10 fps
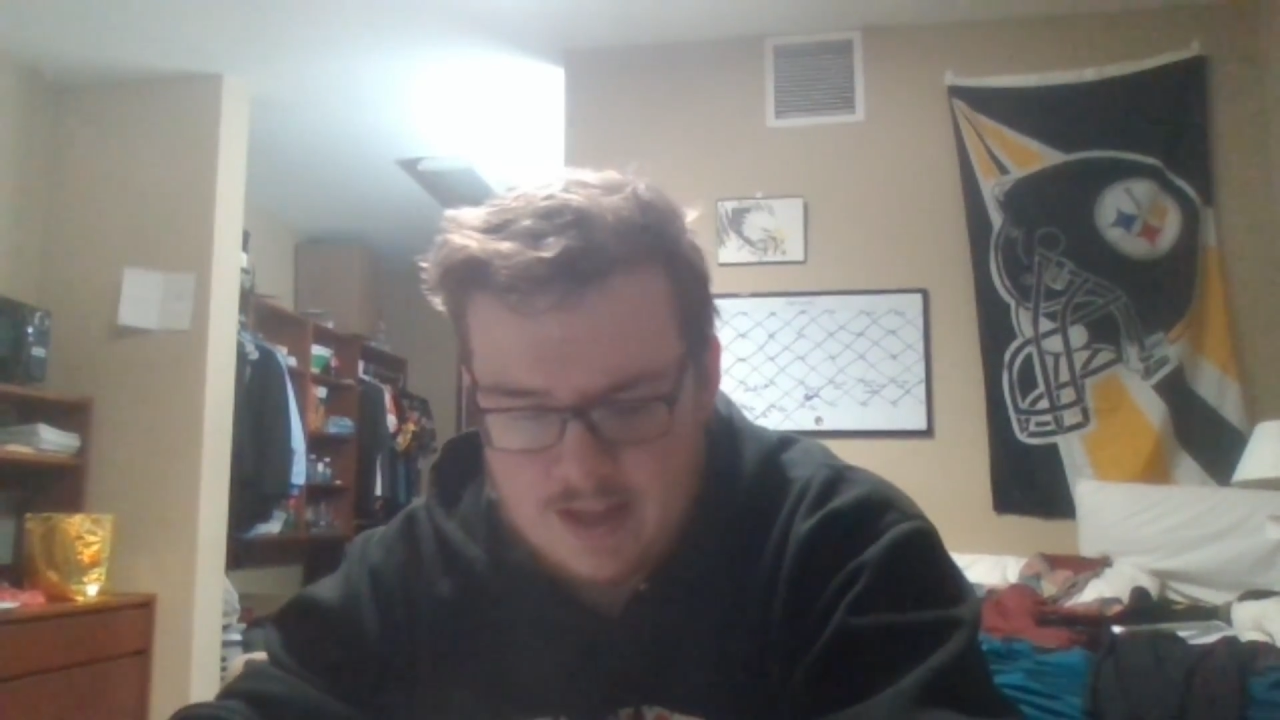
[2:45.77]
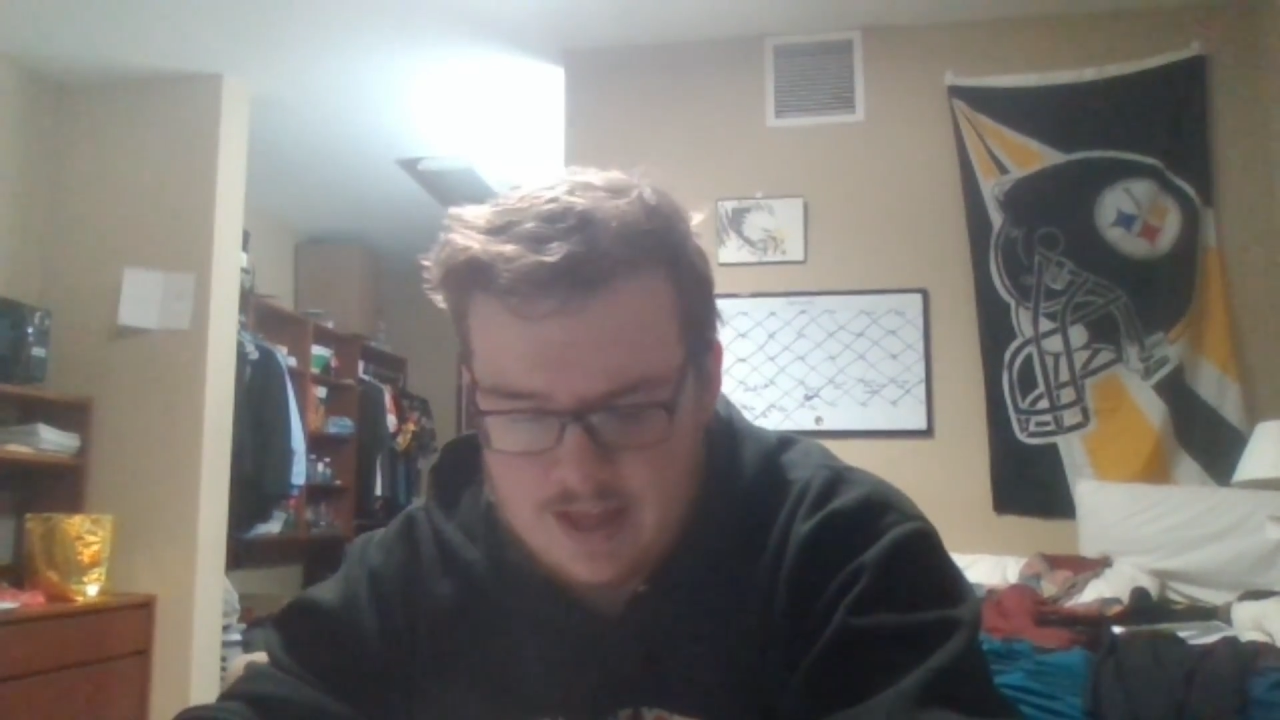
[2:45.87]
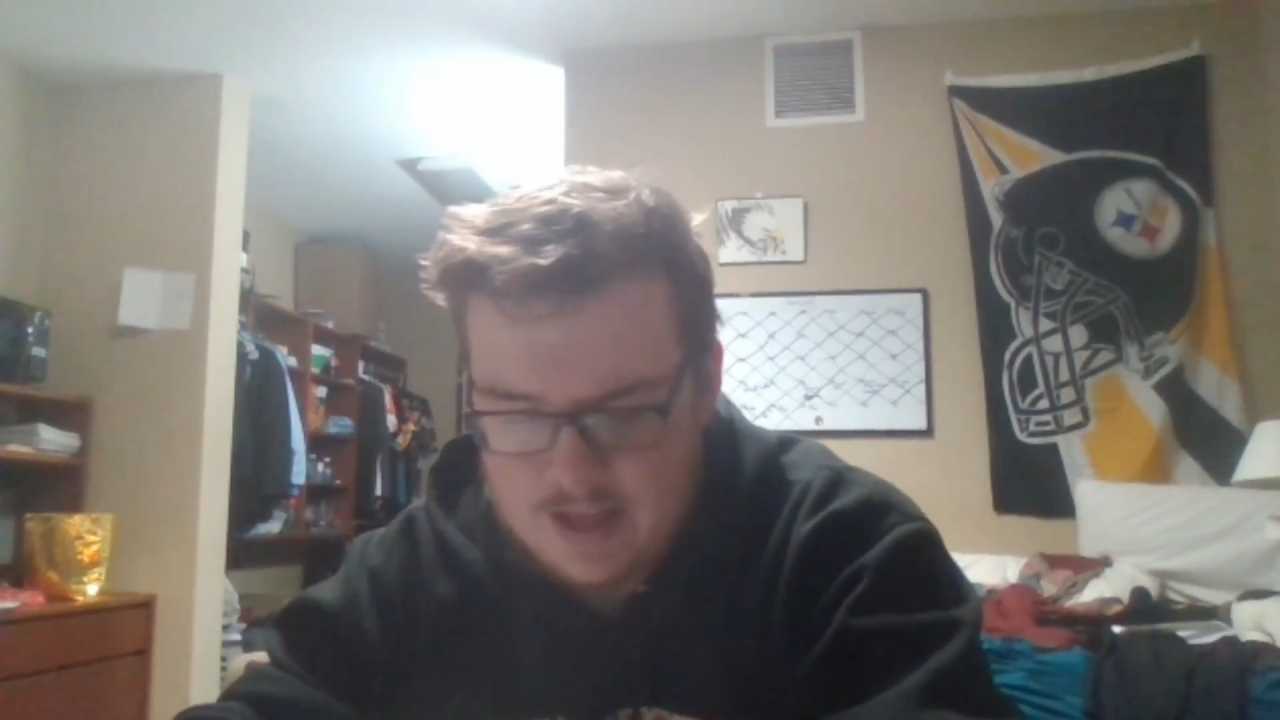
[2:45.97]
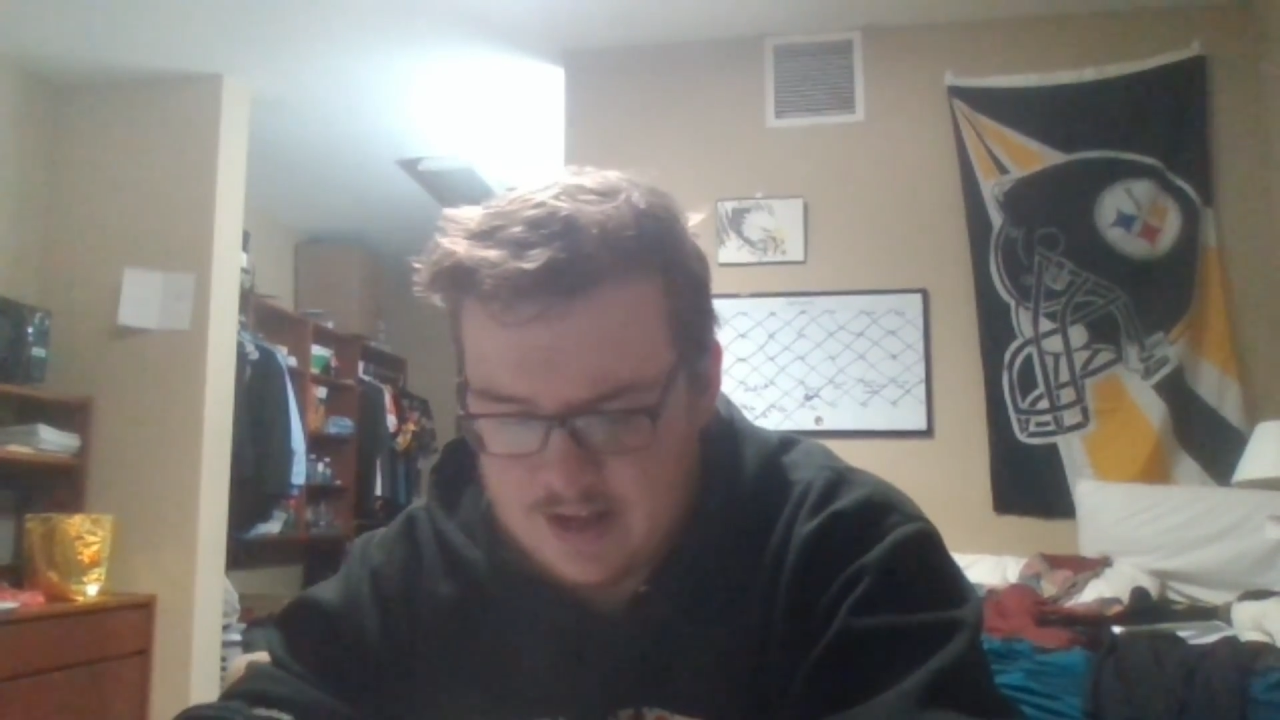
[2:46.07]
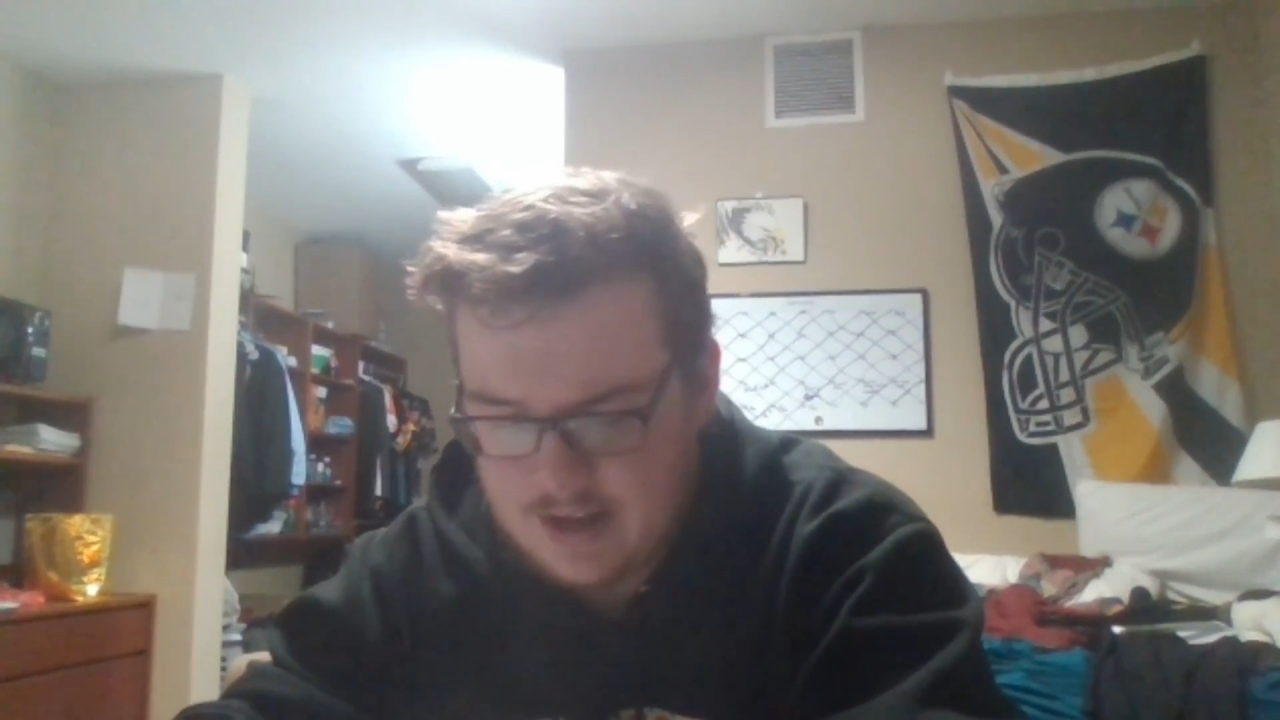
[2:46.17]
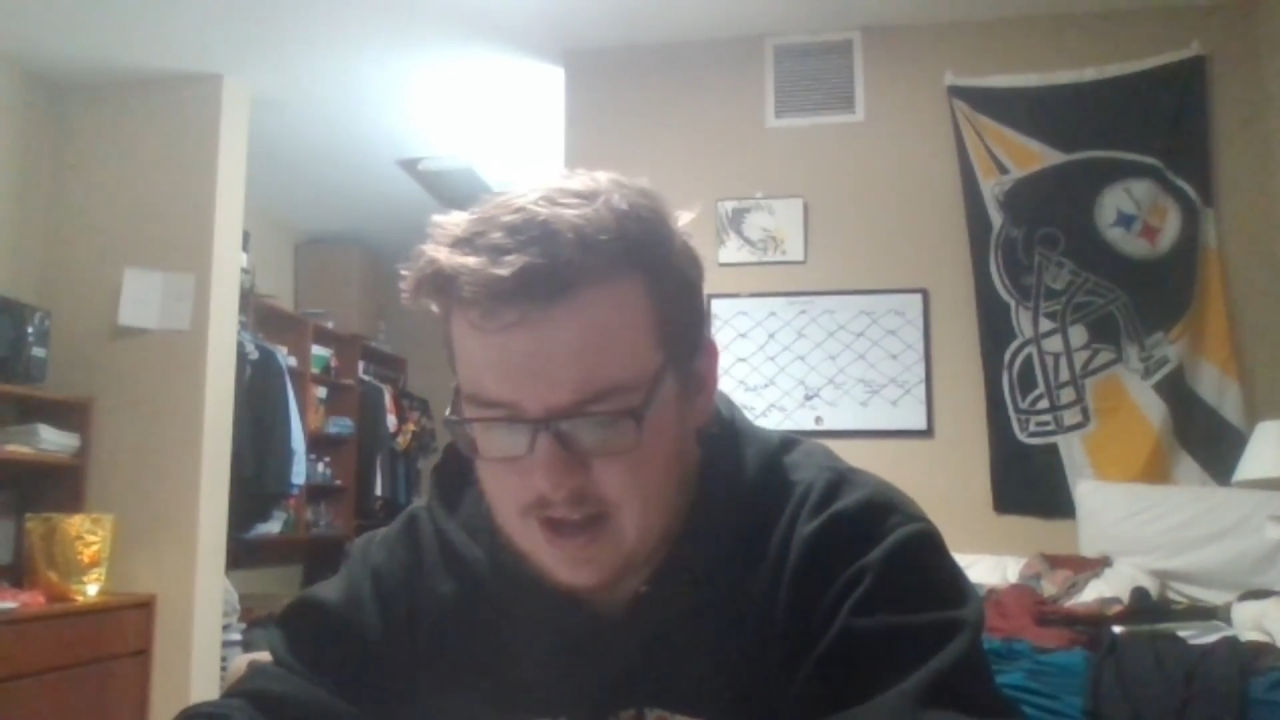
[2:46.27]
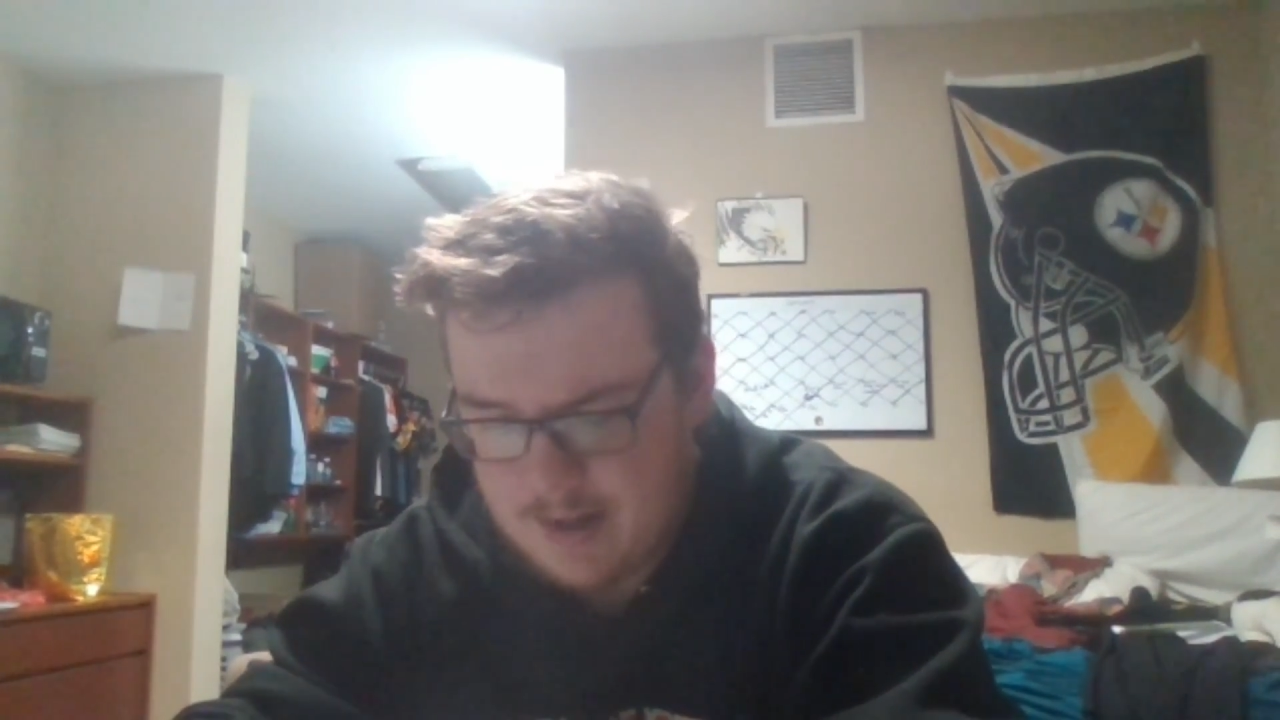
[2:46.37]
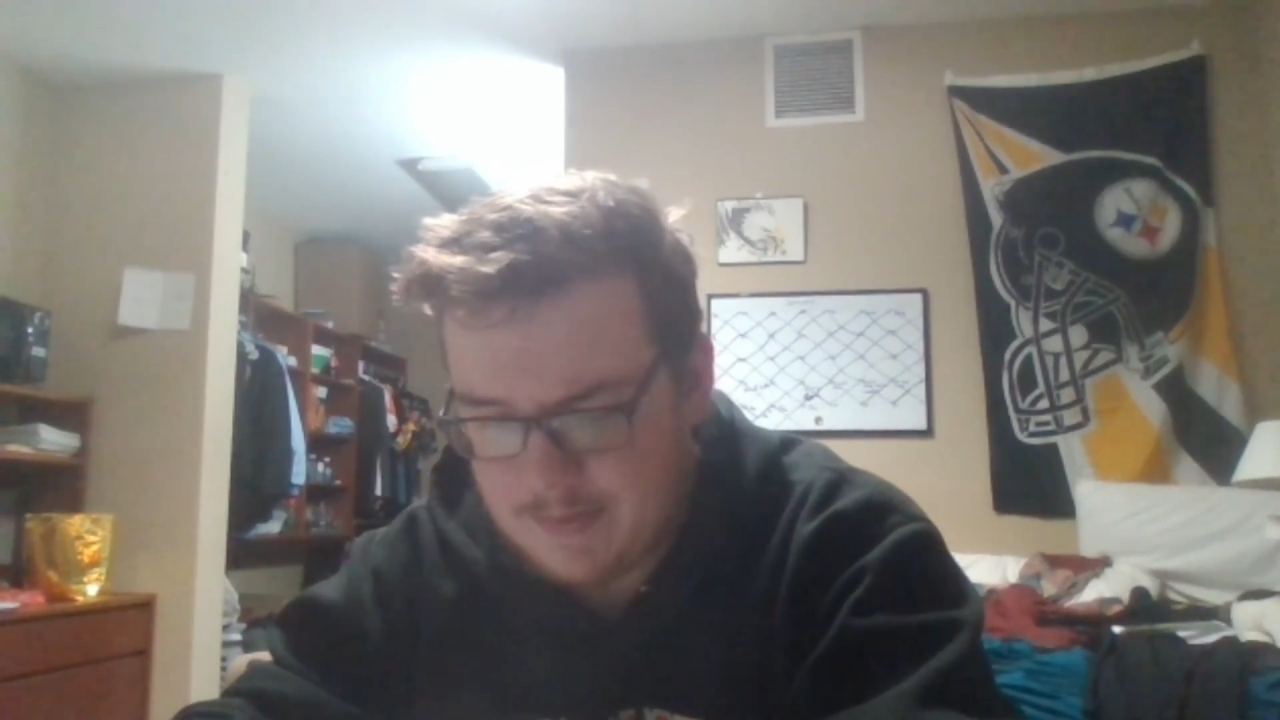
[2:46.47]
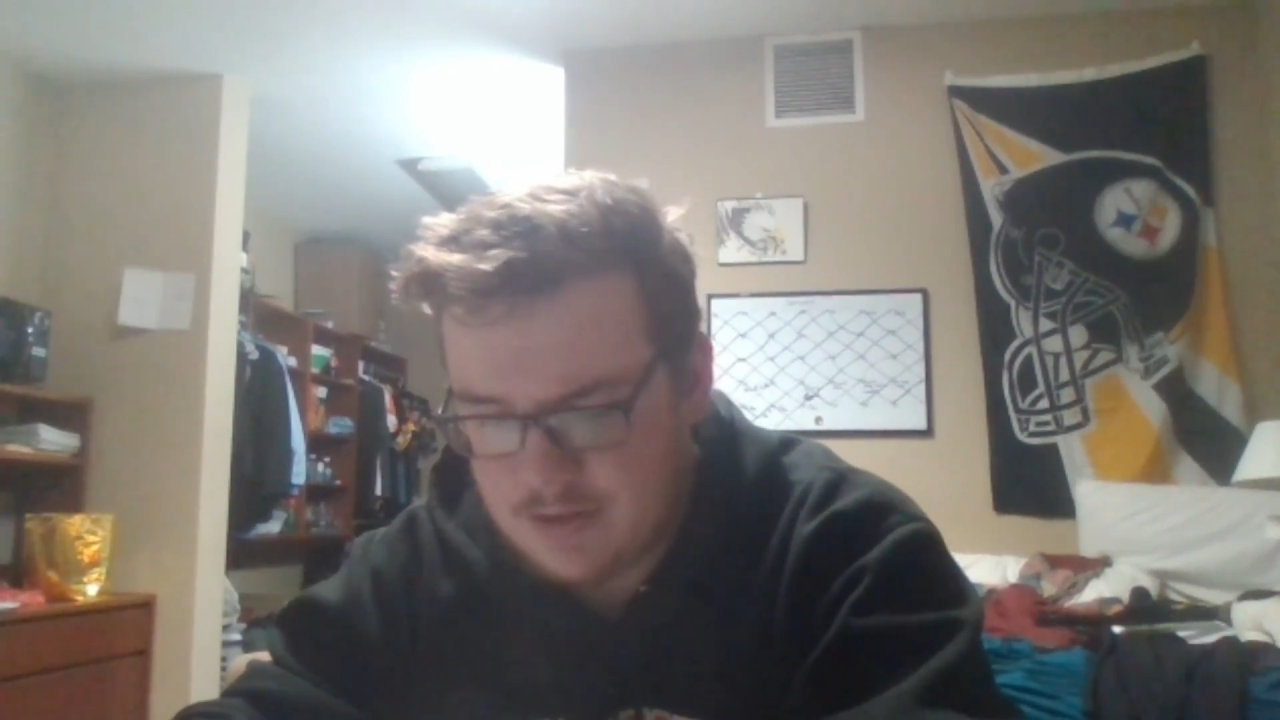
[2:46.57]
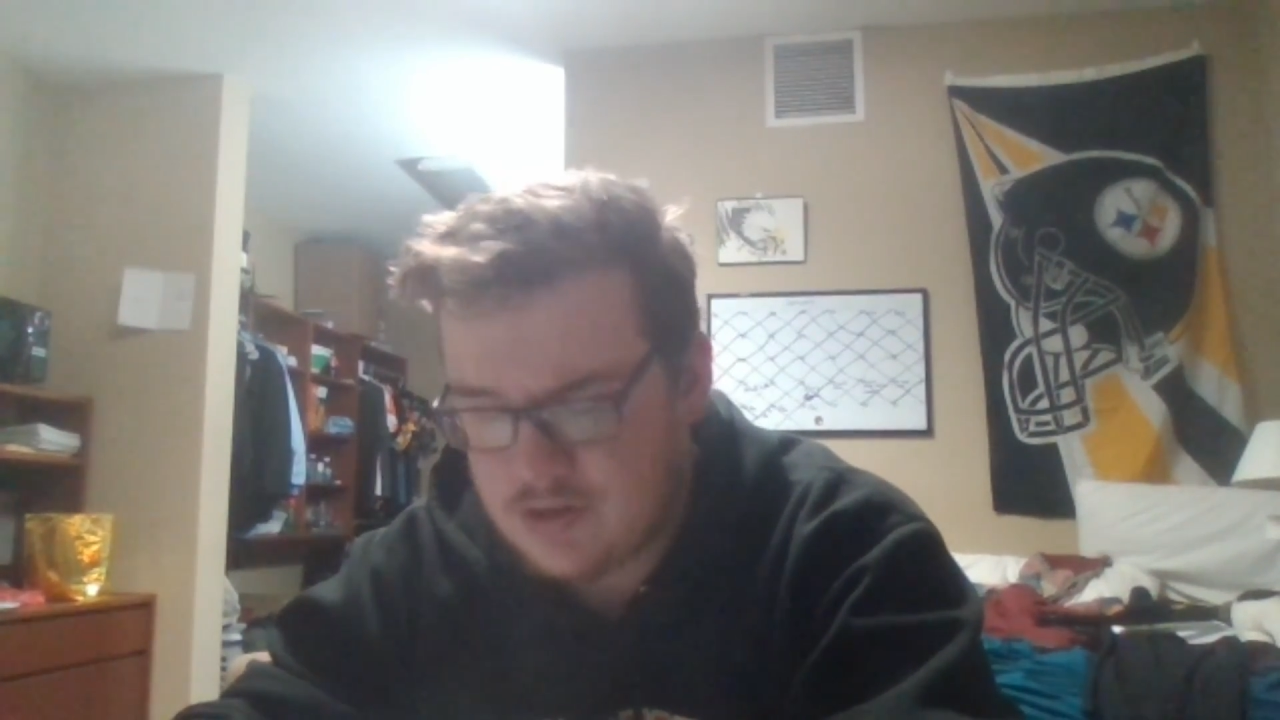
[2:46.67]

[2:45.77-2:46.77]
And, yeah, I mean,